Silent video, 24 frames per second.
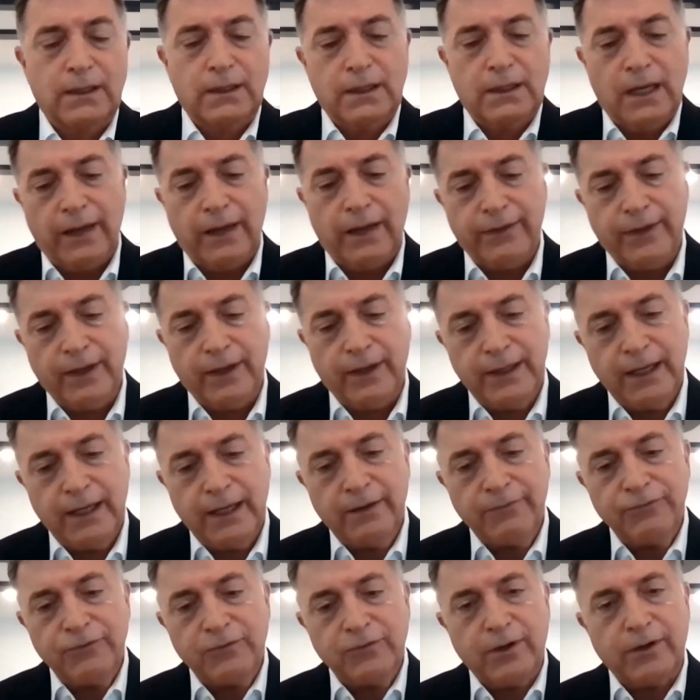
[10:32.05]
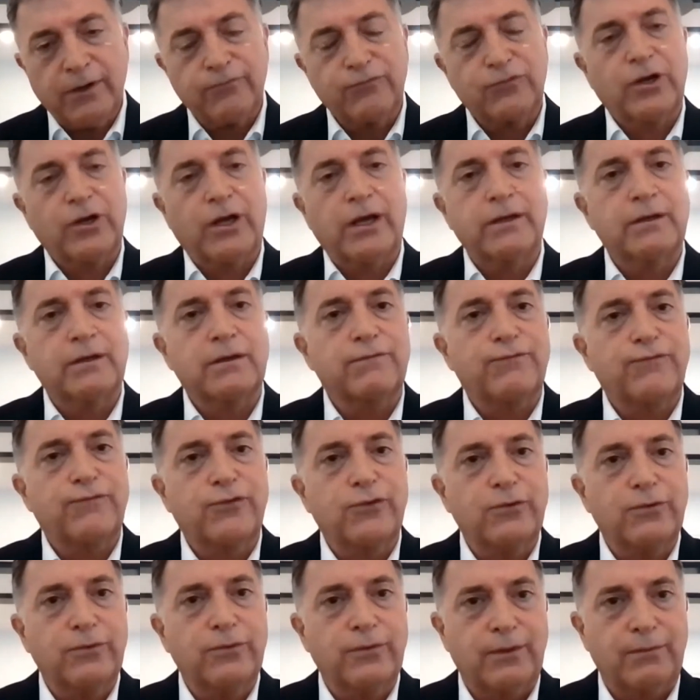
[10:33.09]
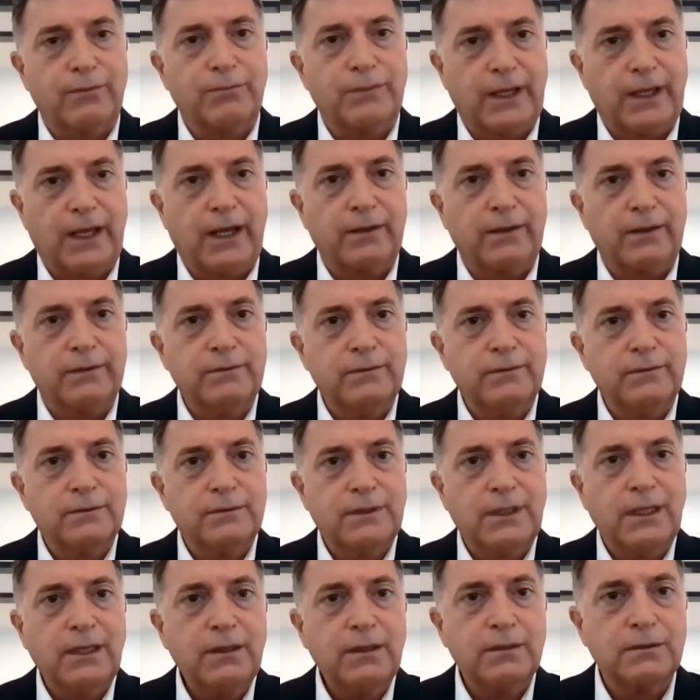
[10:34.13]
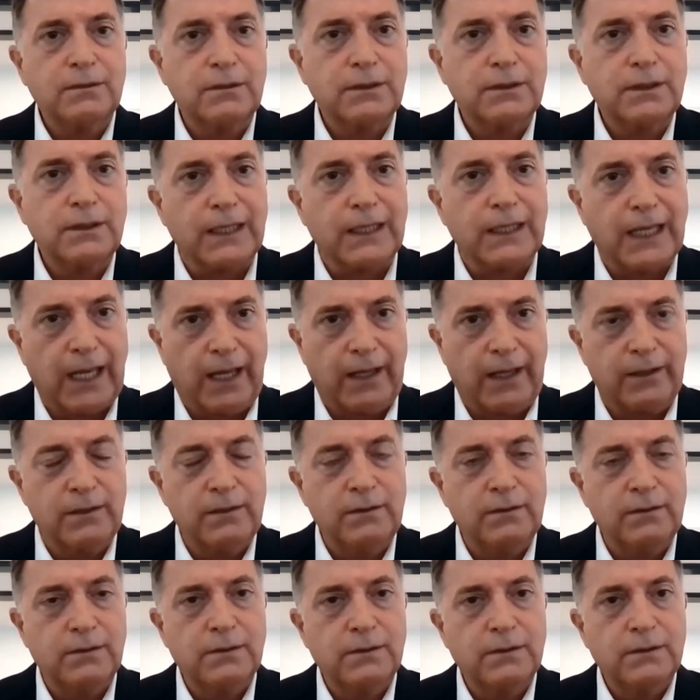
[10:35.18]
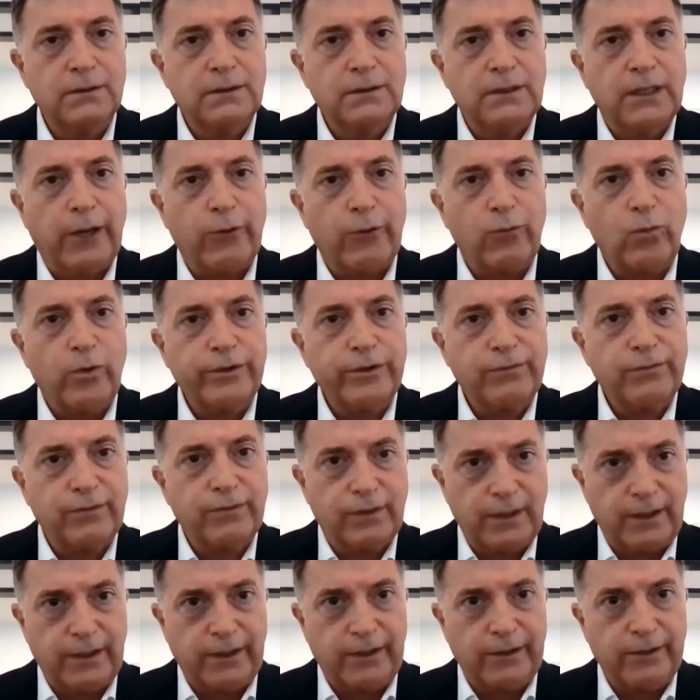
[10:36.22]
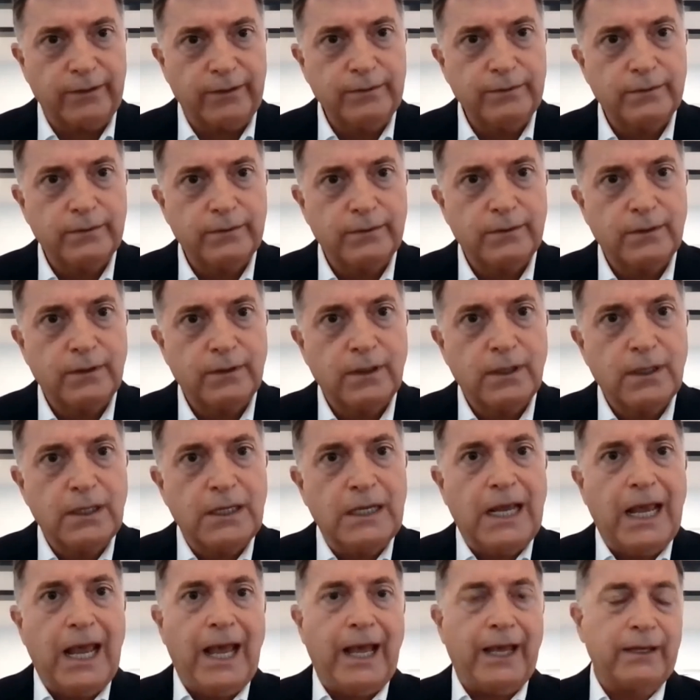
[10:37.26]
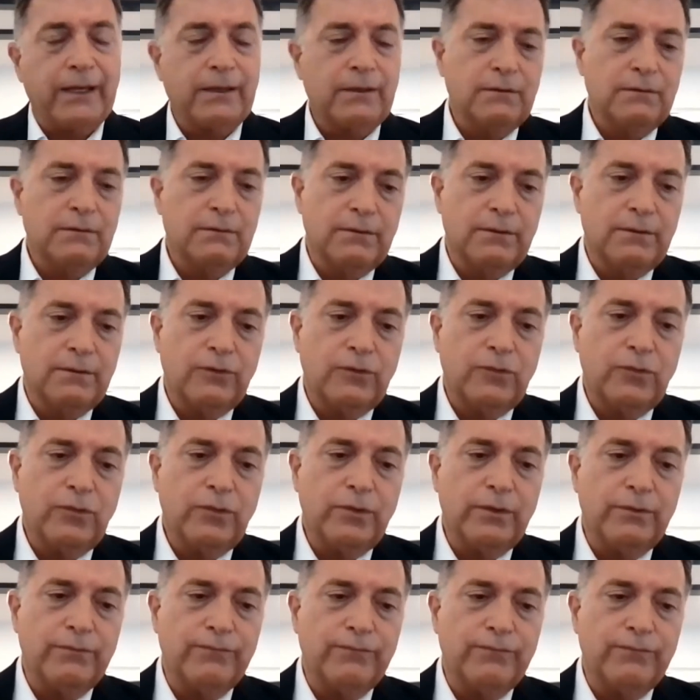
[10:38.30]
And then after I've jotted a few of them down, take a look again at what's there and sort of